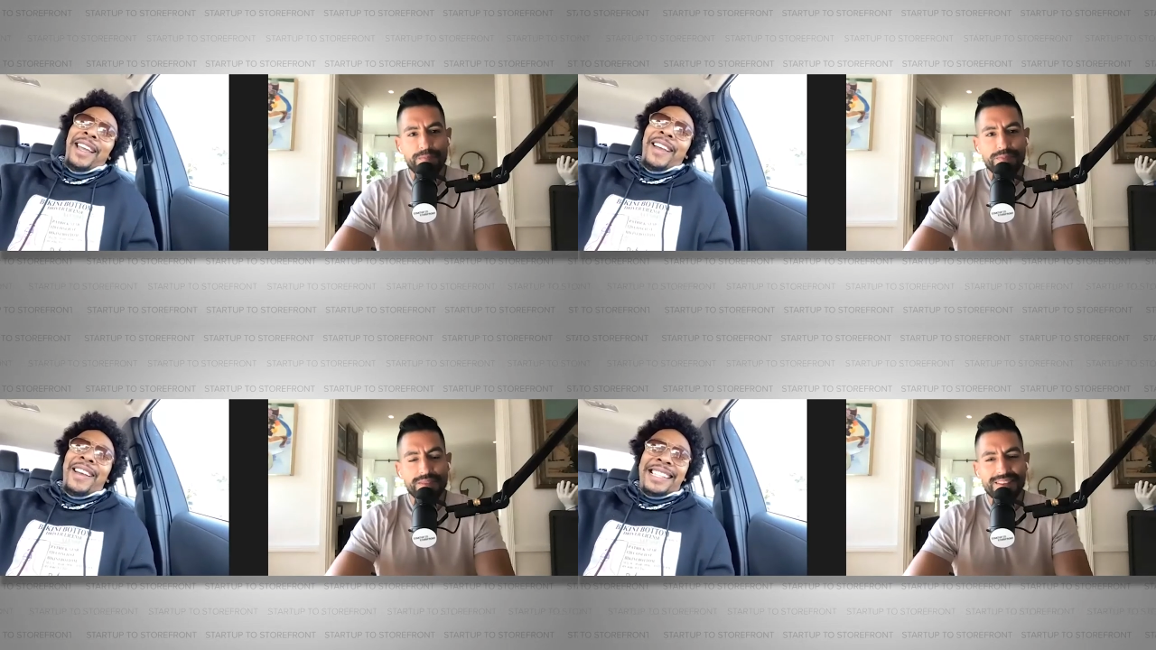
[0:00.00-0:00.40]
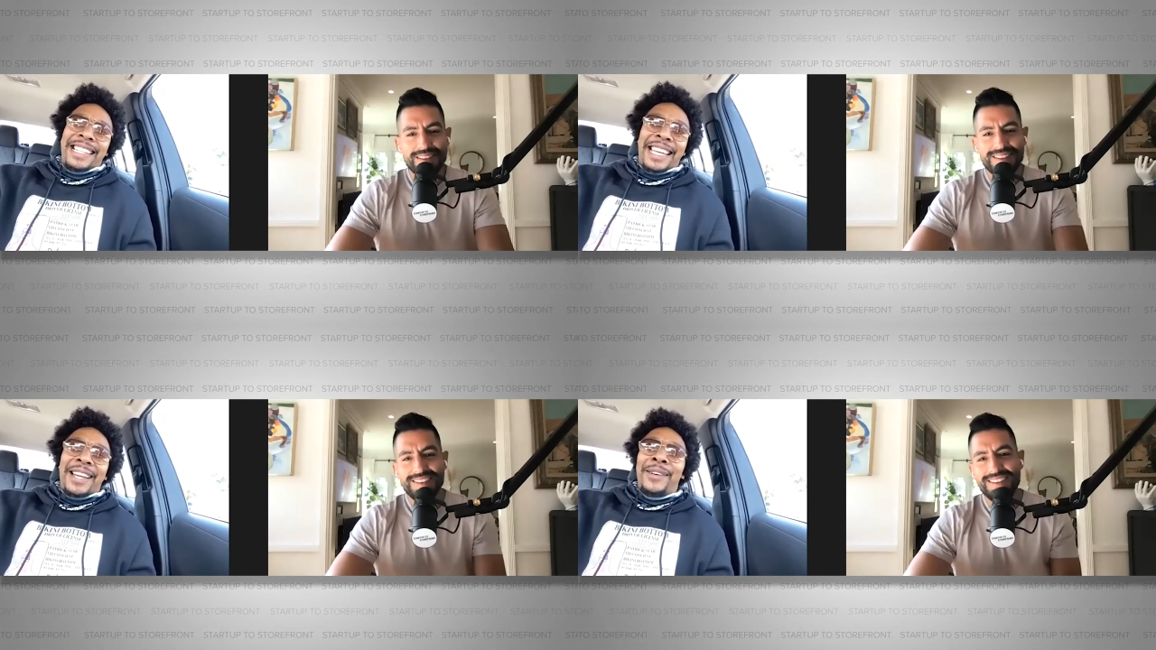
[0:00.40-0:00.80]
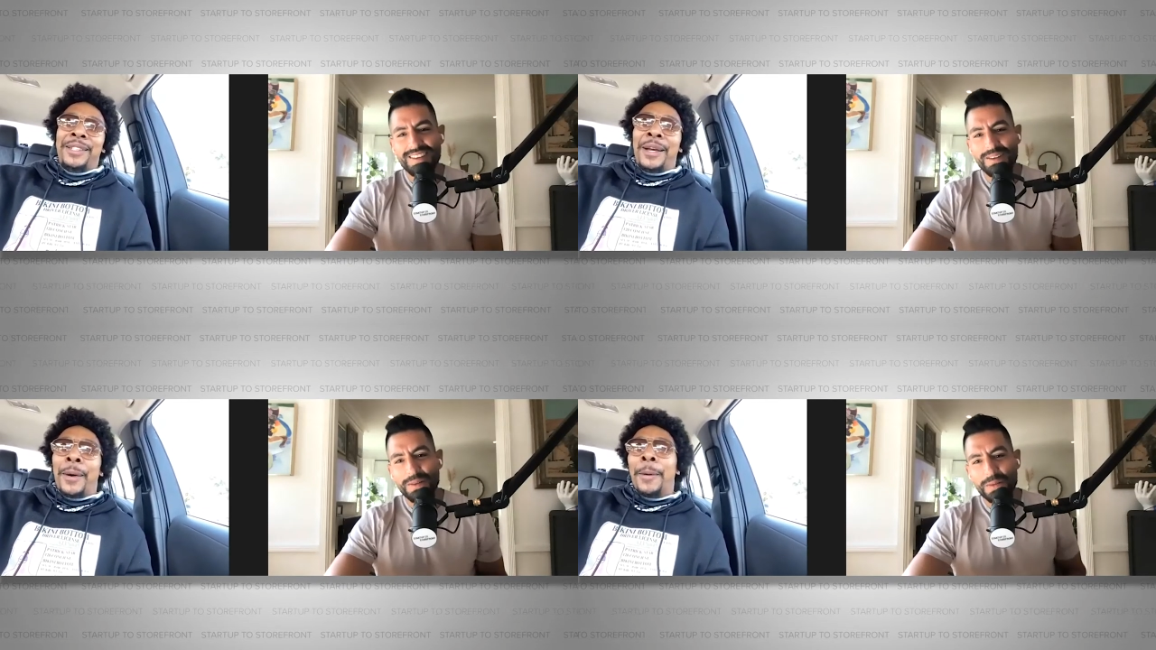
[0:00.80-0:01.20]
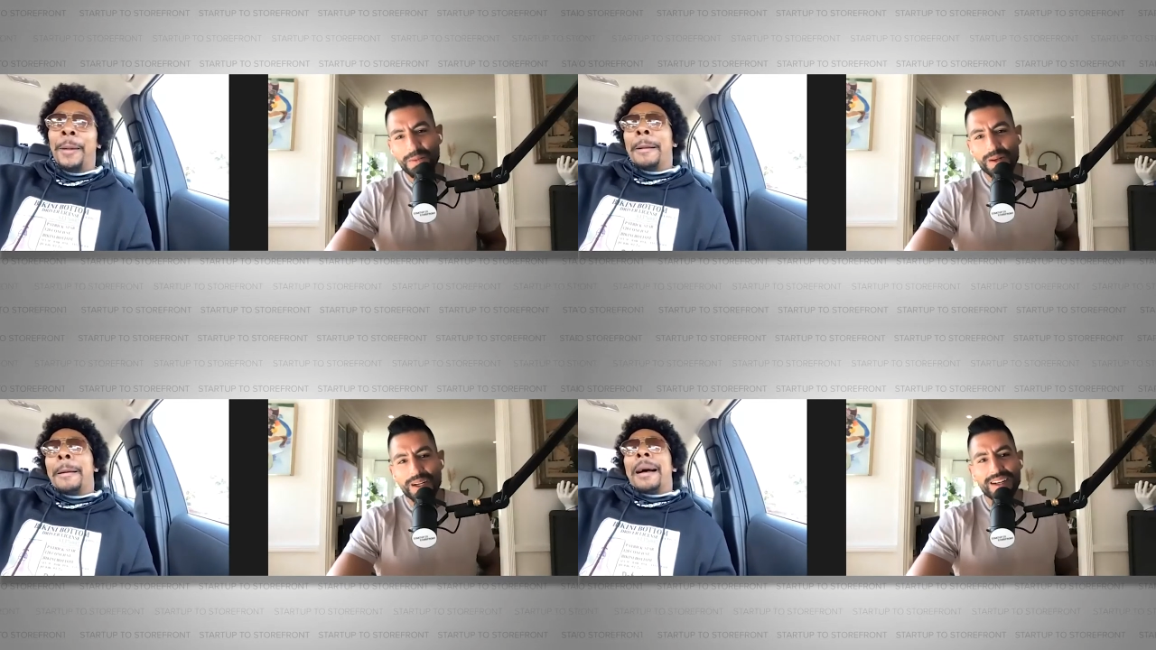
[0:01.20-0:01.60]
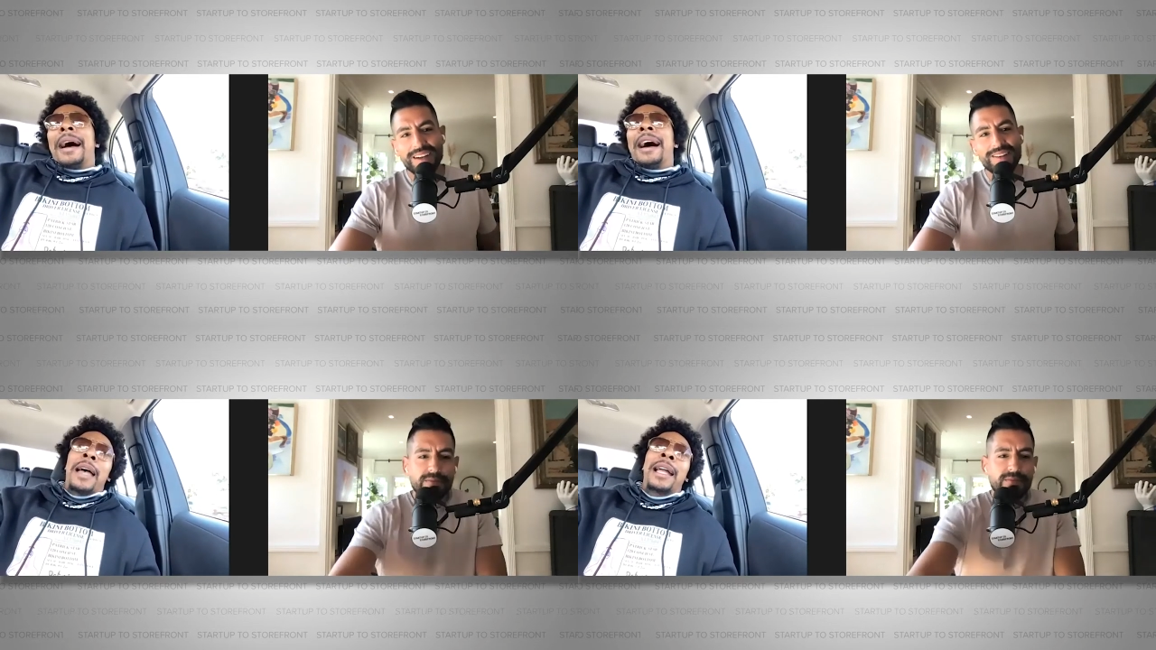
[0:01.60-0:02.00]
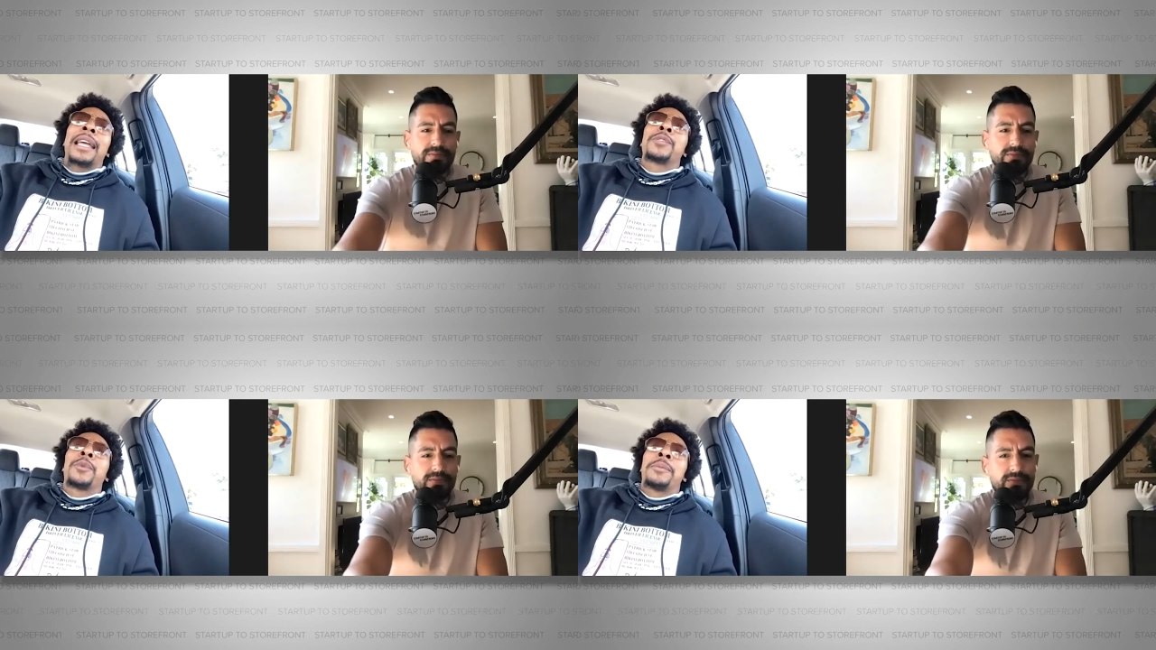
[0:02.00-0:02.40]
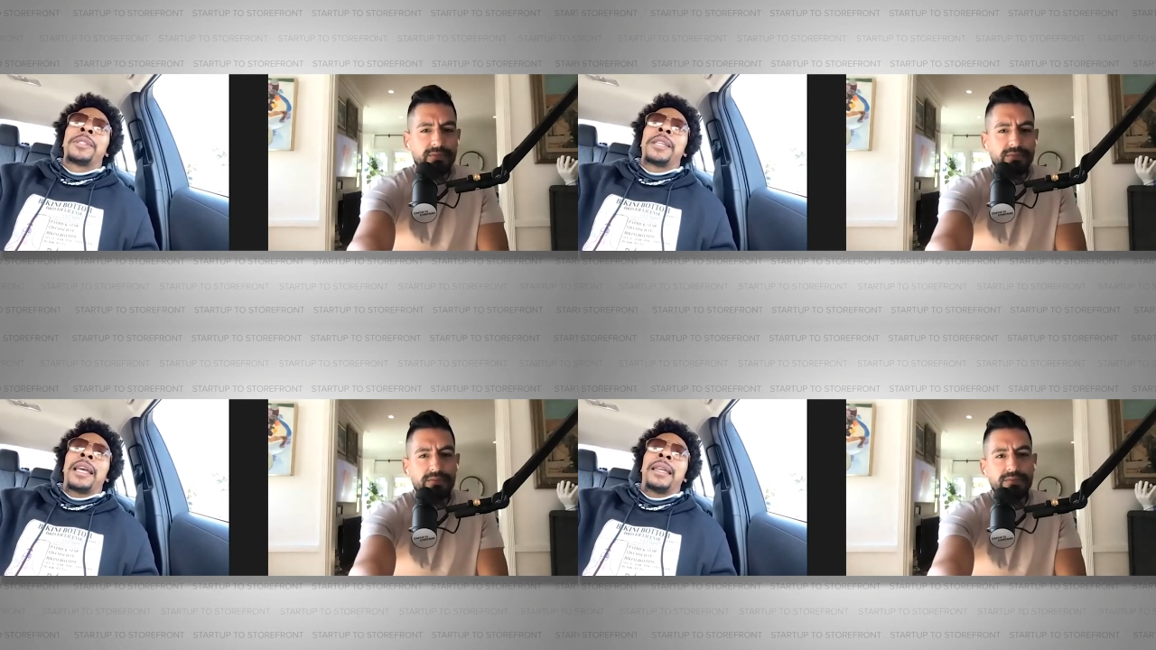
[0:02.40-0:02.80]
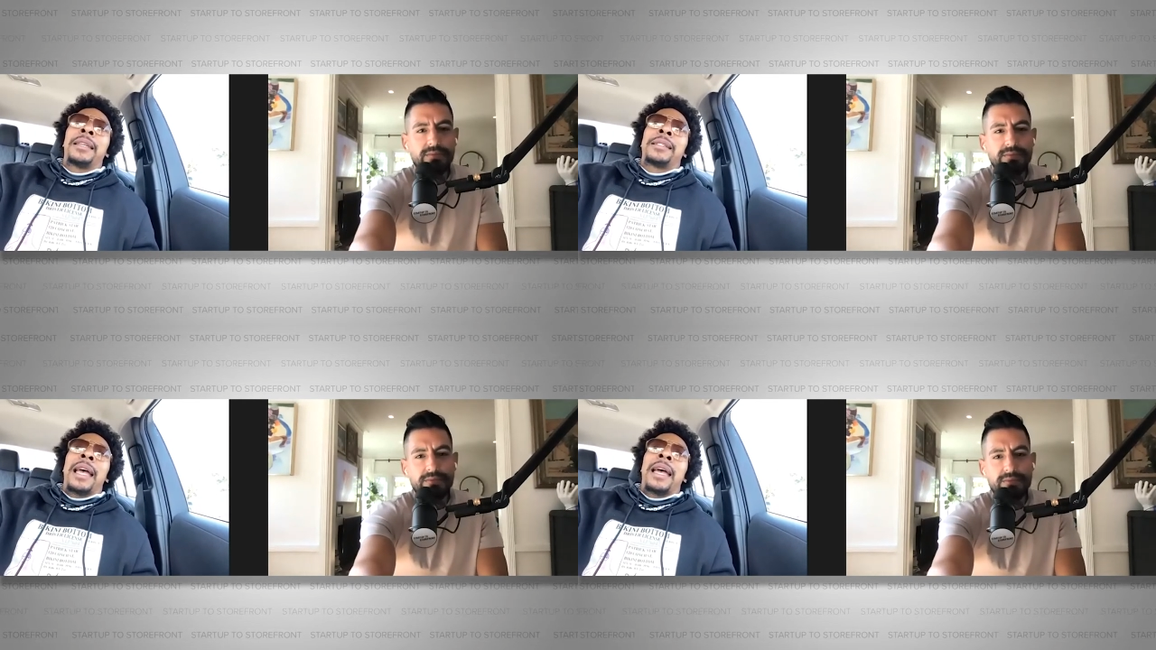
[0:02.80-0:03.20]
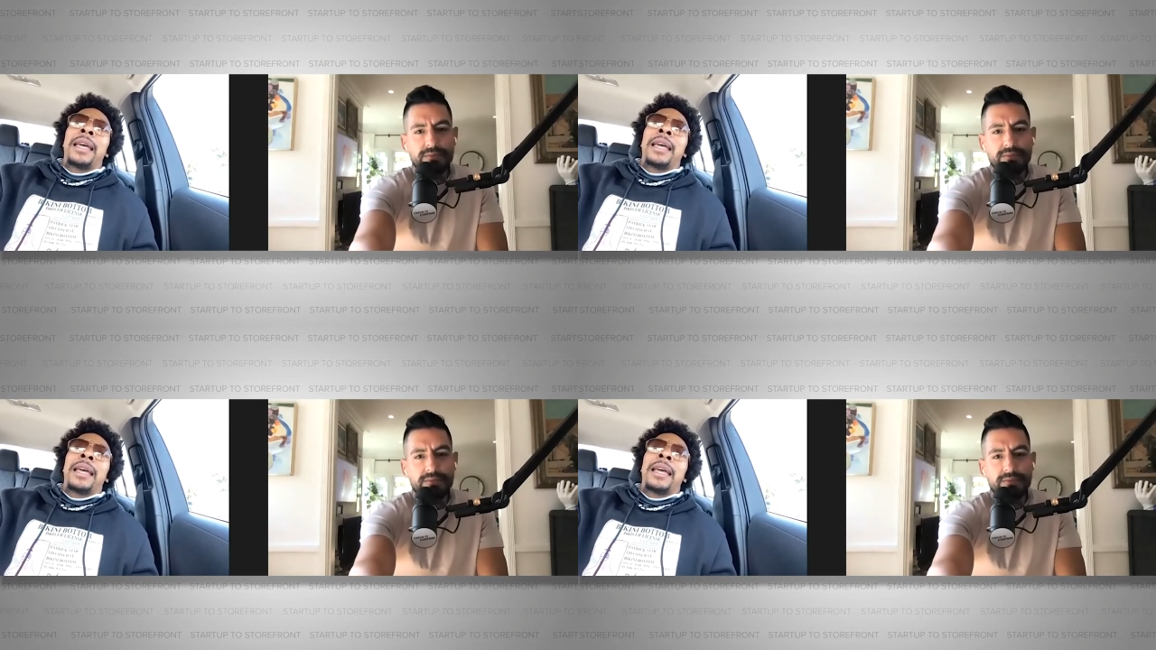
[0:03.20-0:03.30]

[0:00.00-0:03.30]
Speaker 1: it's a deal. So wow. I guess what I'm saying is that